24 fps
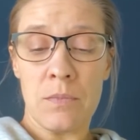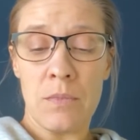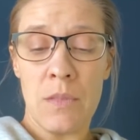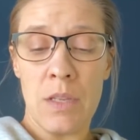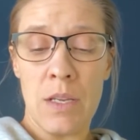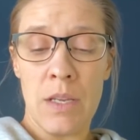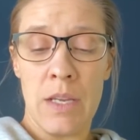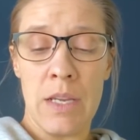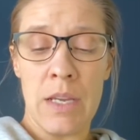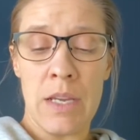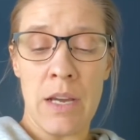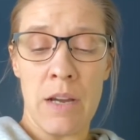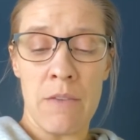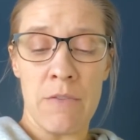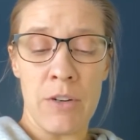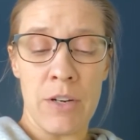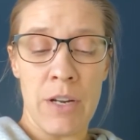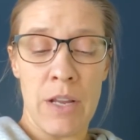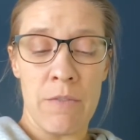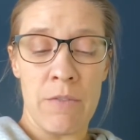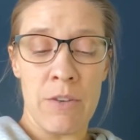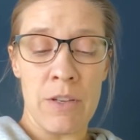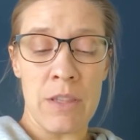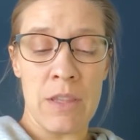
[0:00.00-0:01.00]
He covered
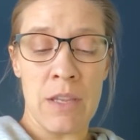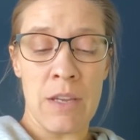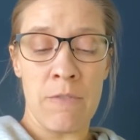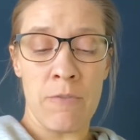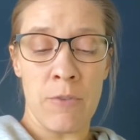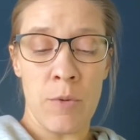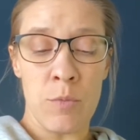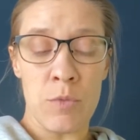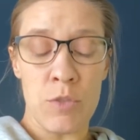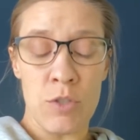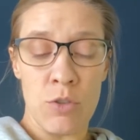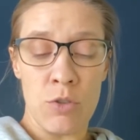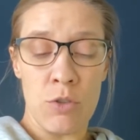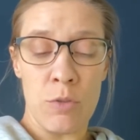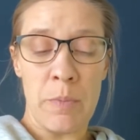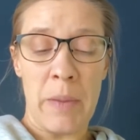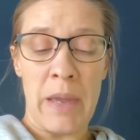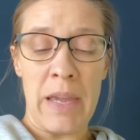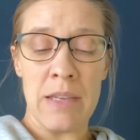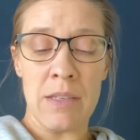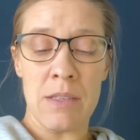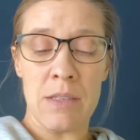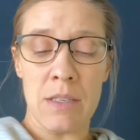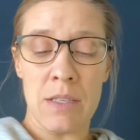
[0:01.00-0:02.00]
everything from
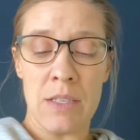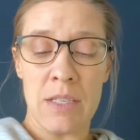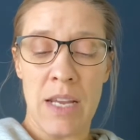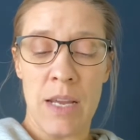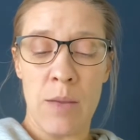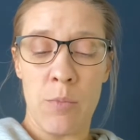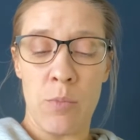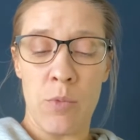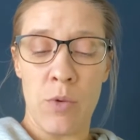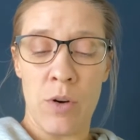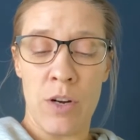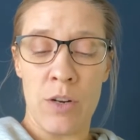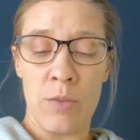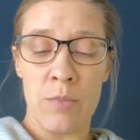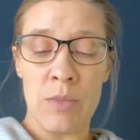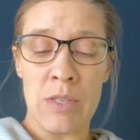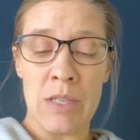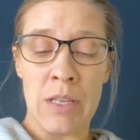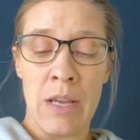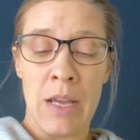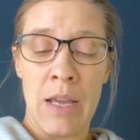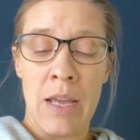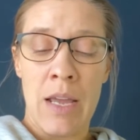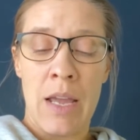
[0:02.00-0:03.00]
toothpaste to tapeworms
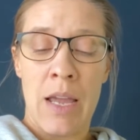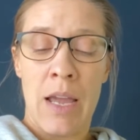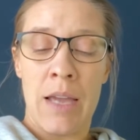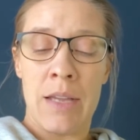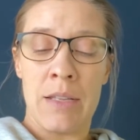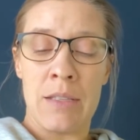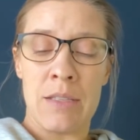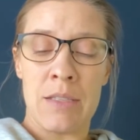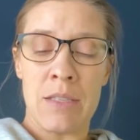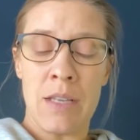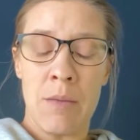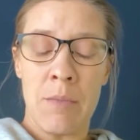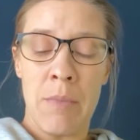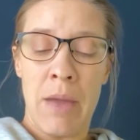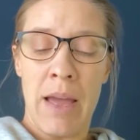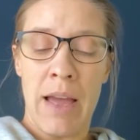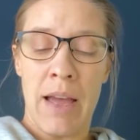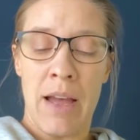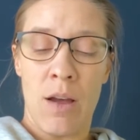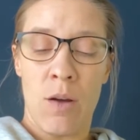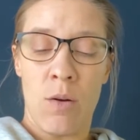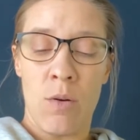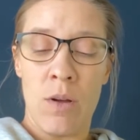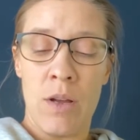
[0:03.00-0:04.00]
and
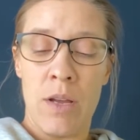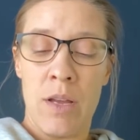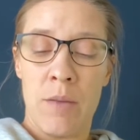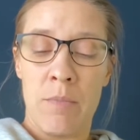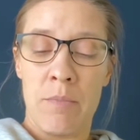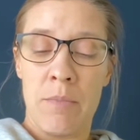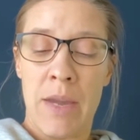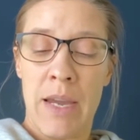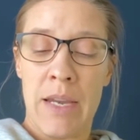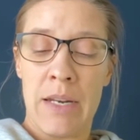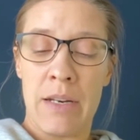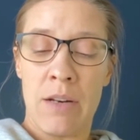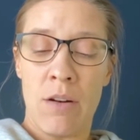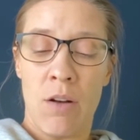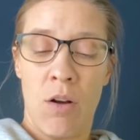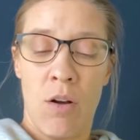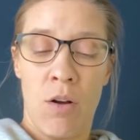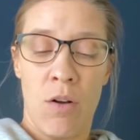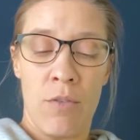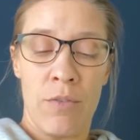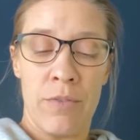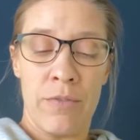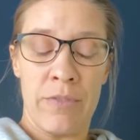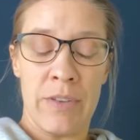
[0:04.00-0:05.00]
somehow made it
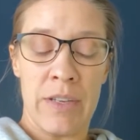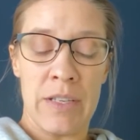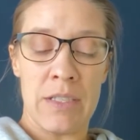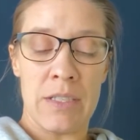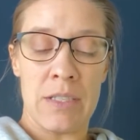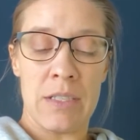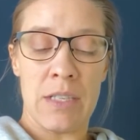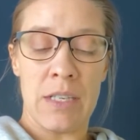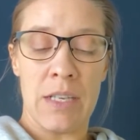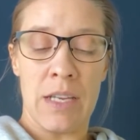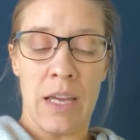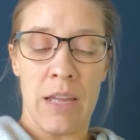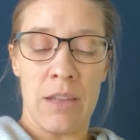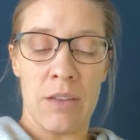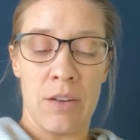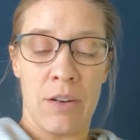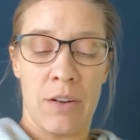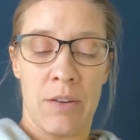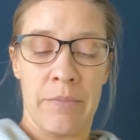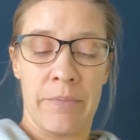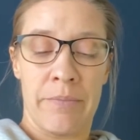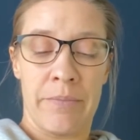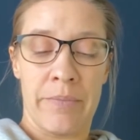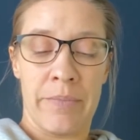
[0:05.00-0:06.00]
all fit
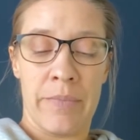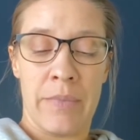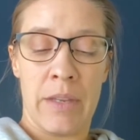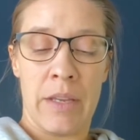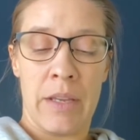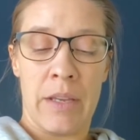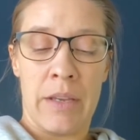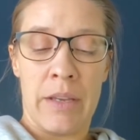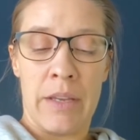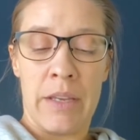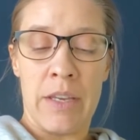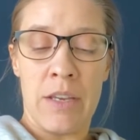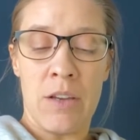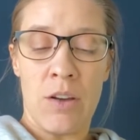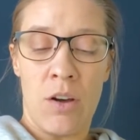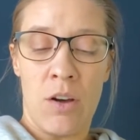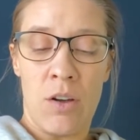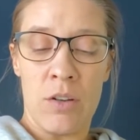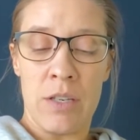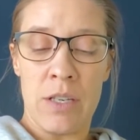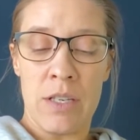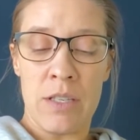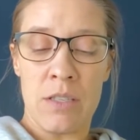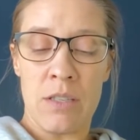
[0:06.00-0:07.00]
together. He
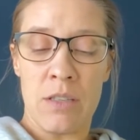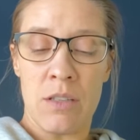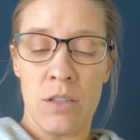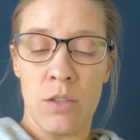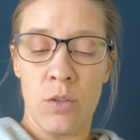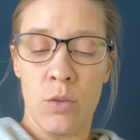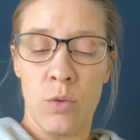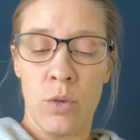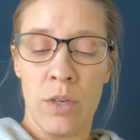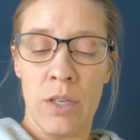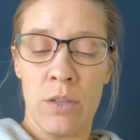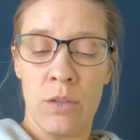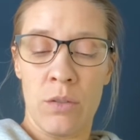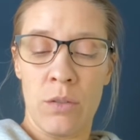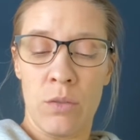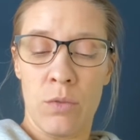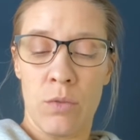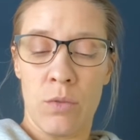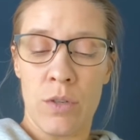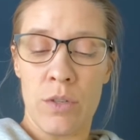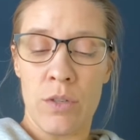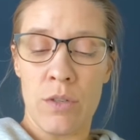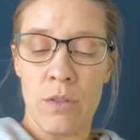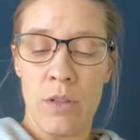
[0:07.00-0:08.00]
called us the Loyal
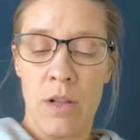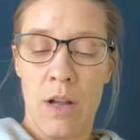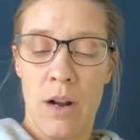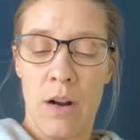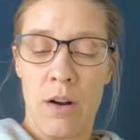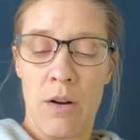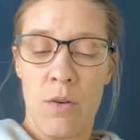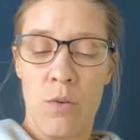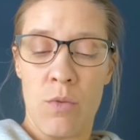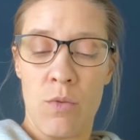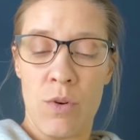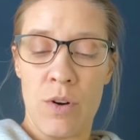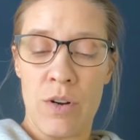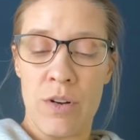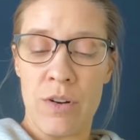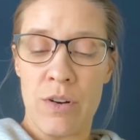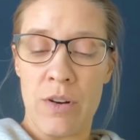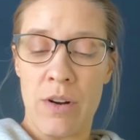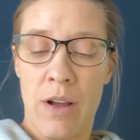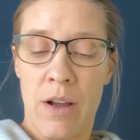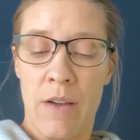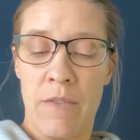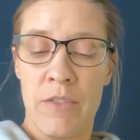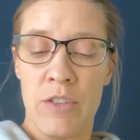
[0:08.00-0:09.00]

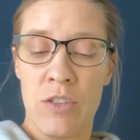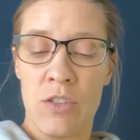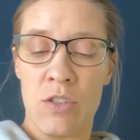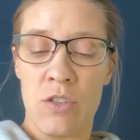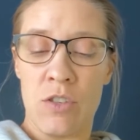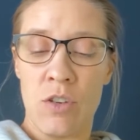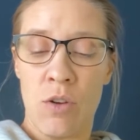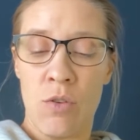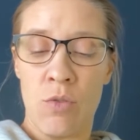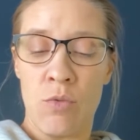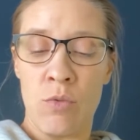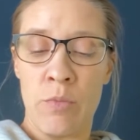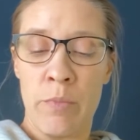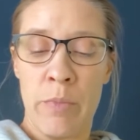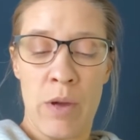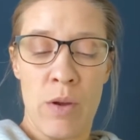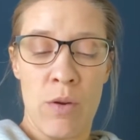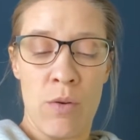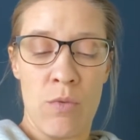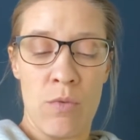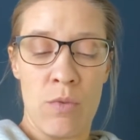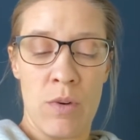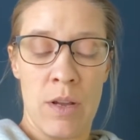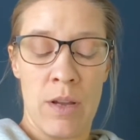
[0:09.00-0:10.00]
Order of the Stone
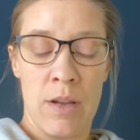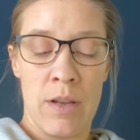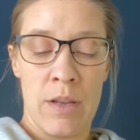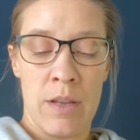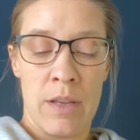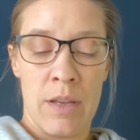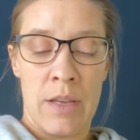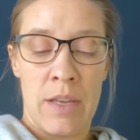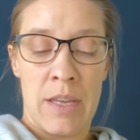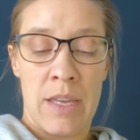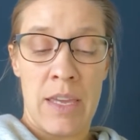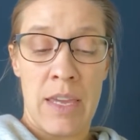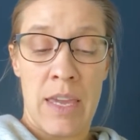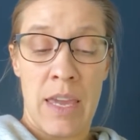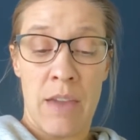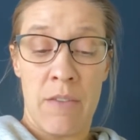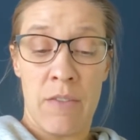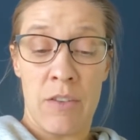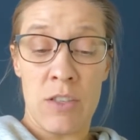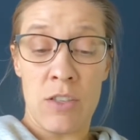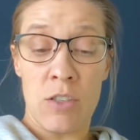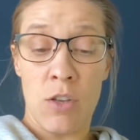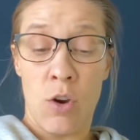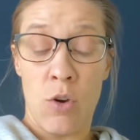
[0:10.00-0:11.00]
Bone. He gave
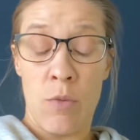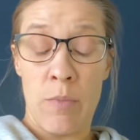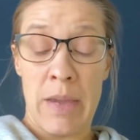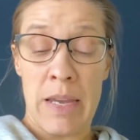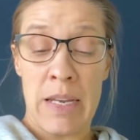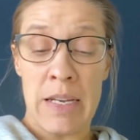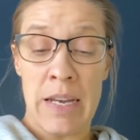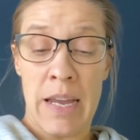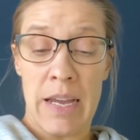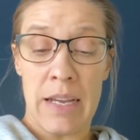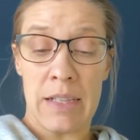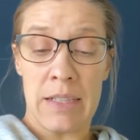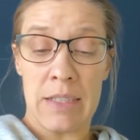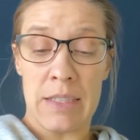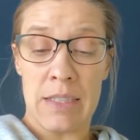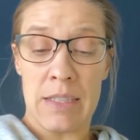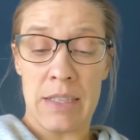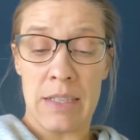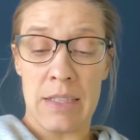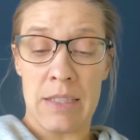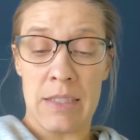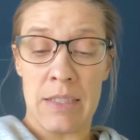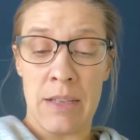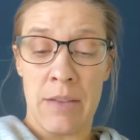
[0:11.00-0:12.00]
us homemade
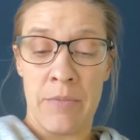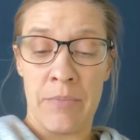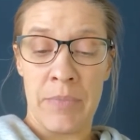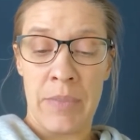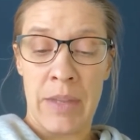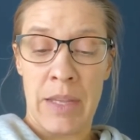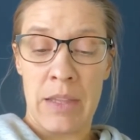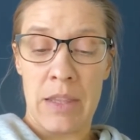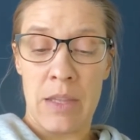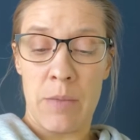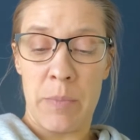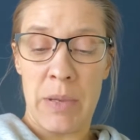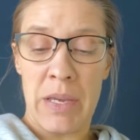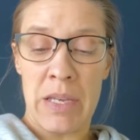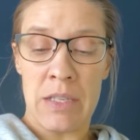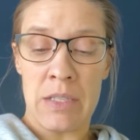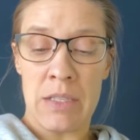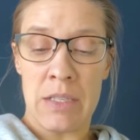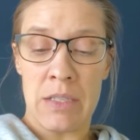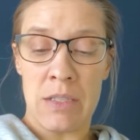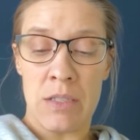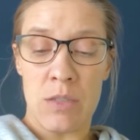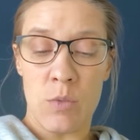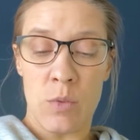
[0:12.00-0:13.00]
necklaces. The
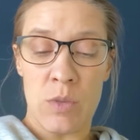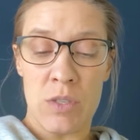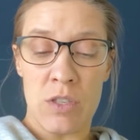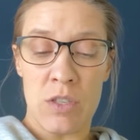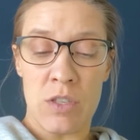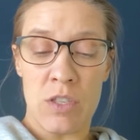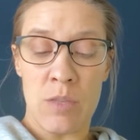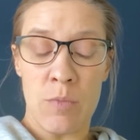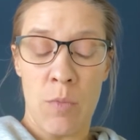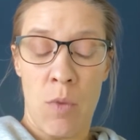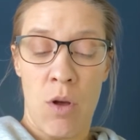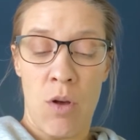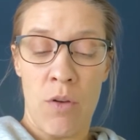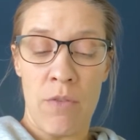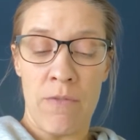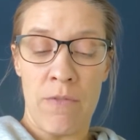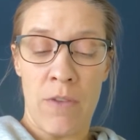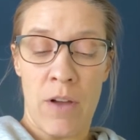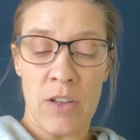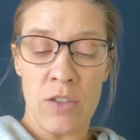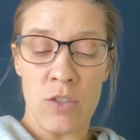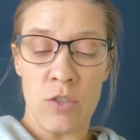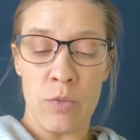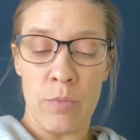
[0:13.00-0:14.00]
pendant was a small
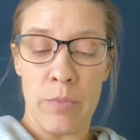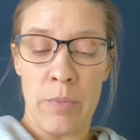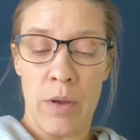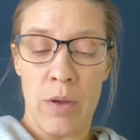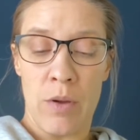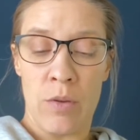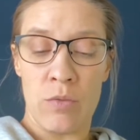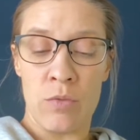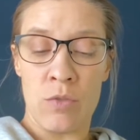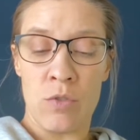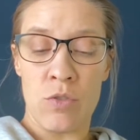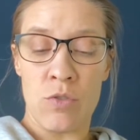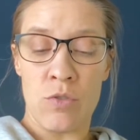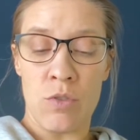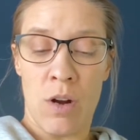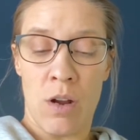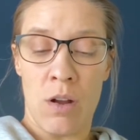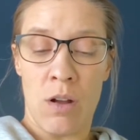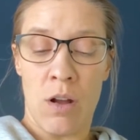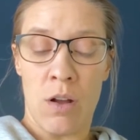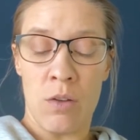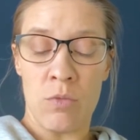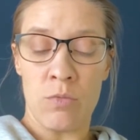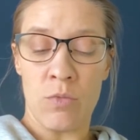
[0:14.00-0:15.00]
fossil bone strung
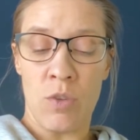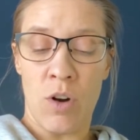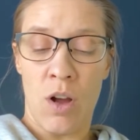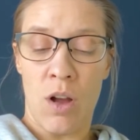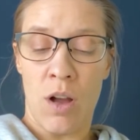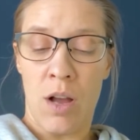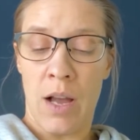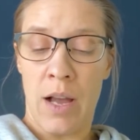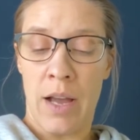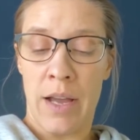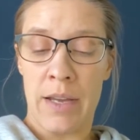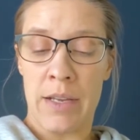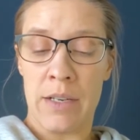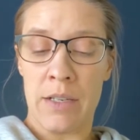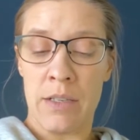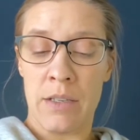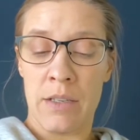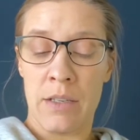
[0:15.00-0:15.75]
on rawhide.